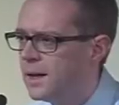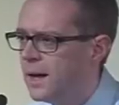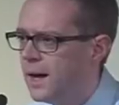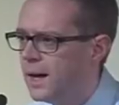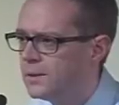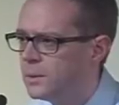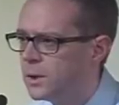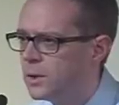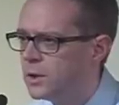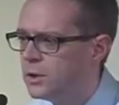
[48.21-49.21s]
And we're
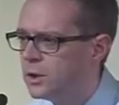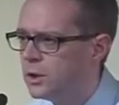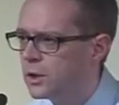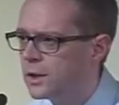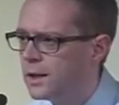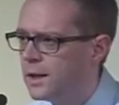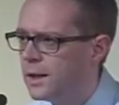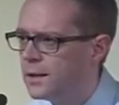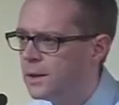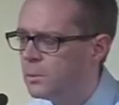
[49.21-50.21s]
going to look
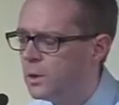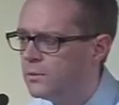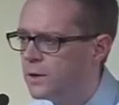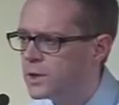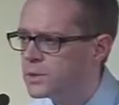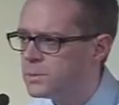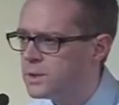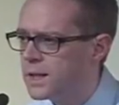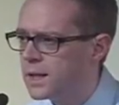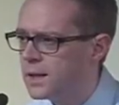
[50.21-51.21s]
at one verse in
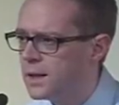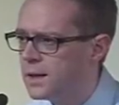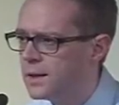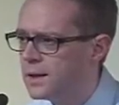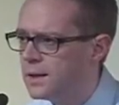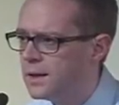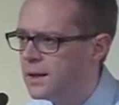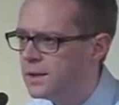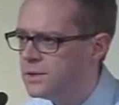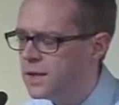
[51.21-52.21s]
particular
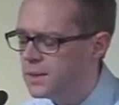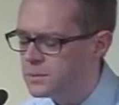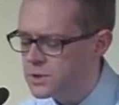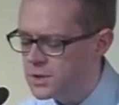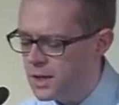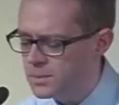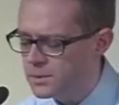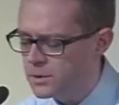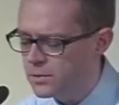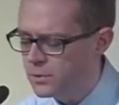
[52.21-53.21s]
in James
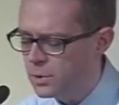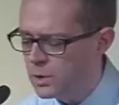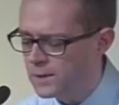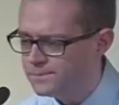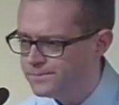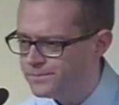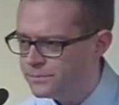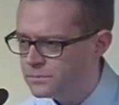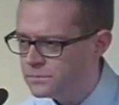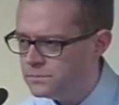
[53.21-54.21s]
chapter 4.
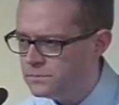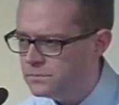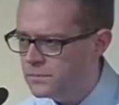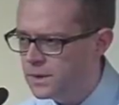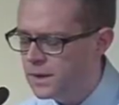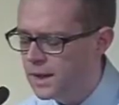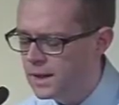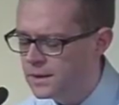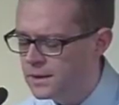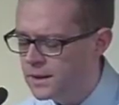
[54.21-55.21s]

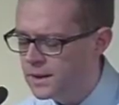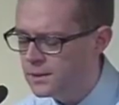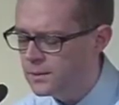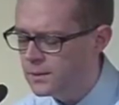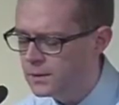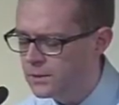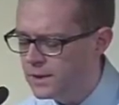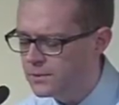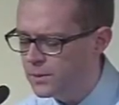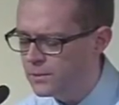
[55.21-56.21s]
And uh, we
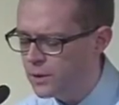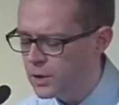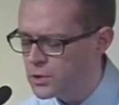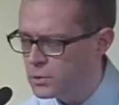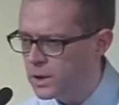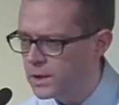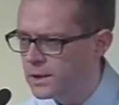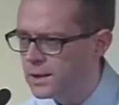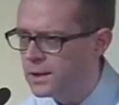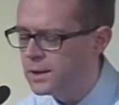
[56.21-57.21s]
read from verse 1
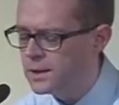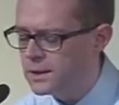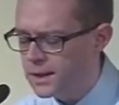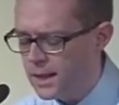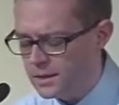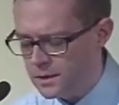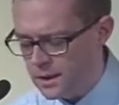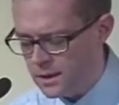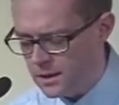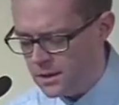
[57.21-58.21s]
to get
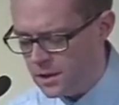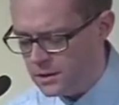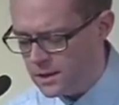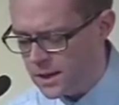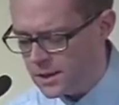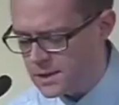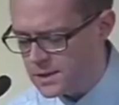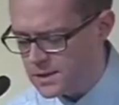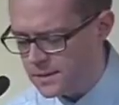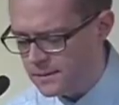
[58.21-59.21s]
the
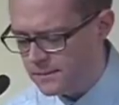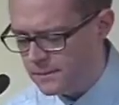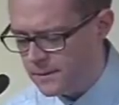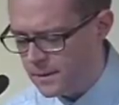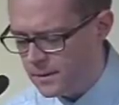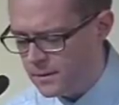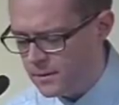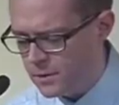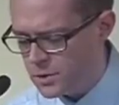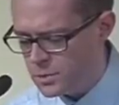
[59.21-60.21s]
context.
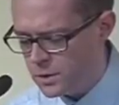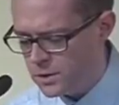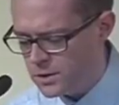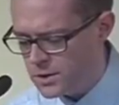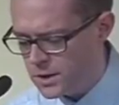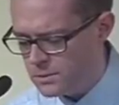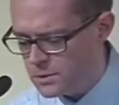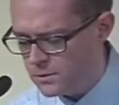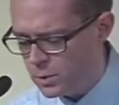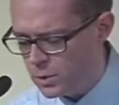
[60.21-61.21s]
Verse 1,
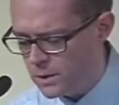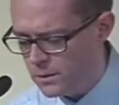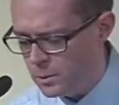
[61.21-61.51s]
James 4.